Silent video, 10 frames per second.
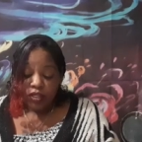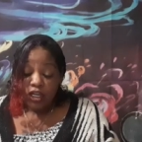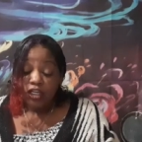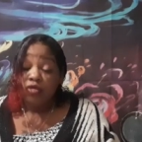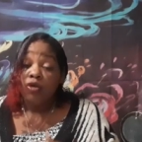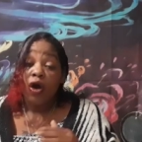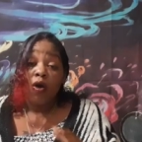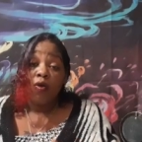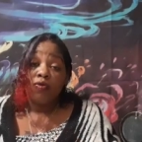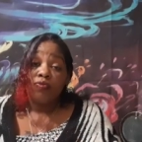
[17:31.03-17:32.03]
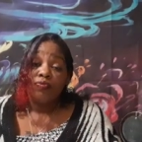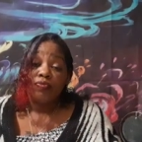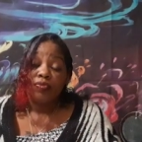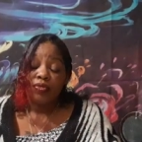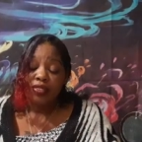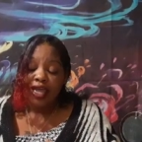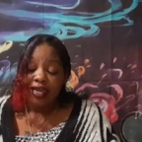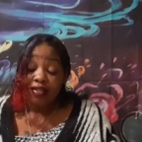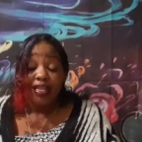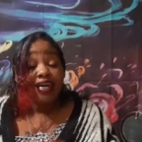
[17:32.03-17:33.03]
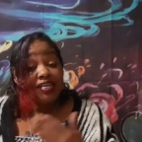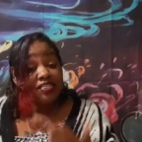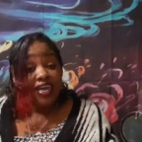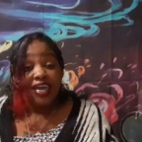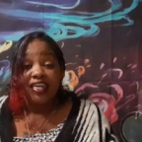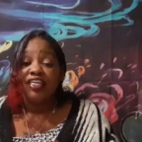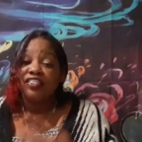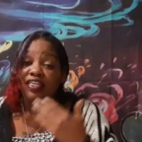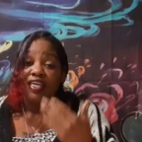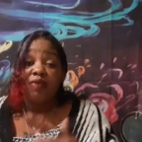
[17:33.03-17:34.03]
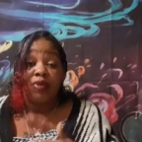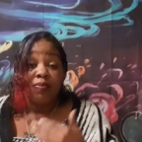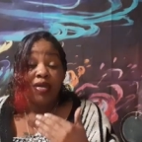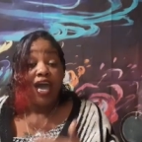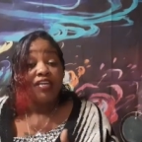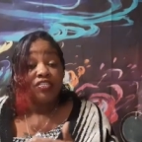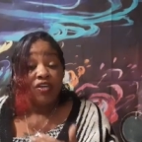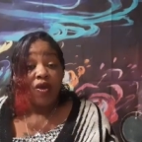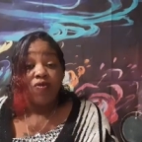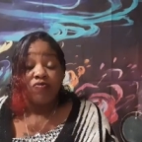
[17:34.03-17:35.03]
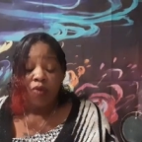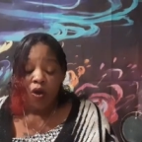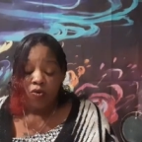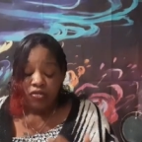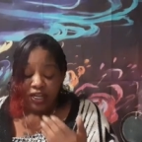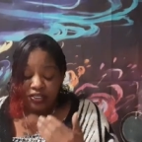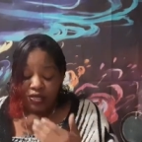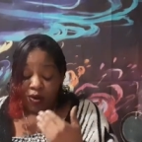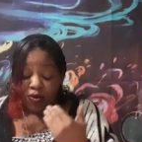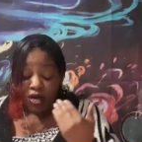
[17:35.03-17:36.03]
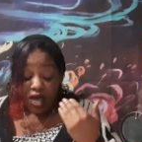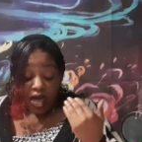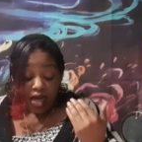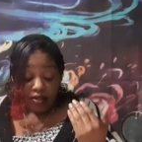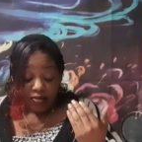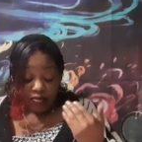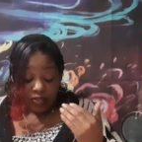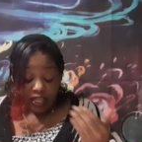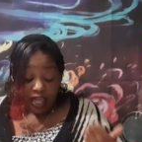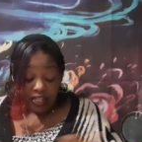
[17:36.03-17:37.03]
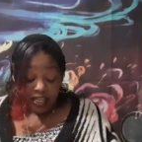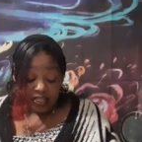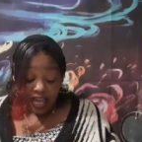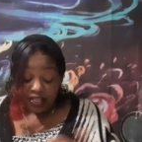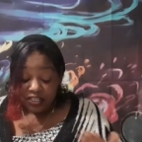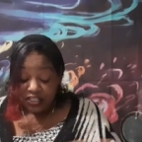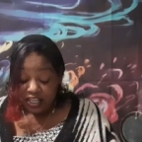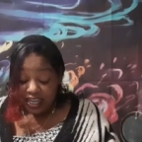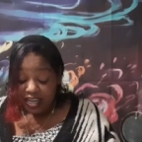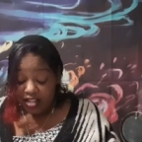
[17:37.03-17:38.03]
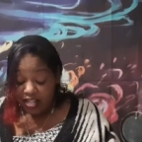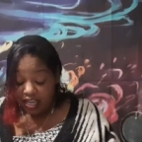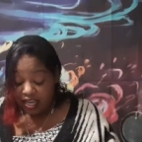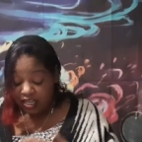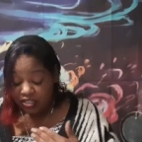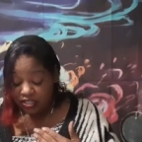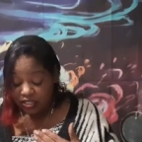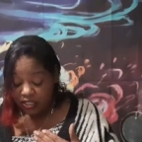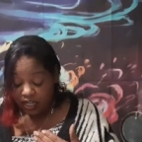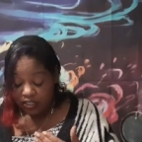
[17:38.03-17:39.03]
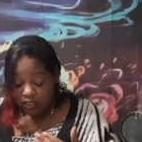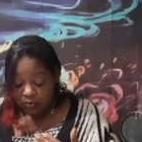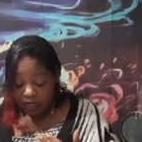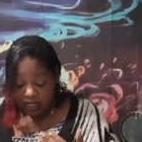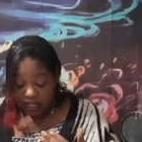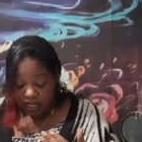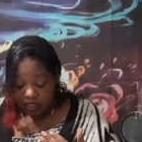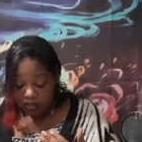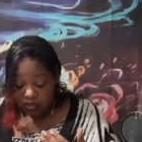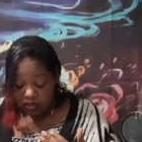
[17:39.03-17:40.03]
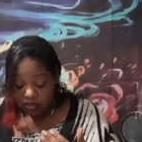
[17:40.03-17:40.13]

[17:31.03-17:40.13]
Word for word: you know, like like I said, he's in that baby I deserve mode. That so, and then that still is is speaking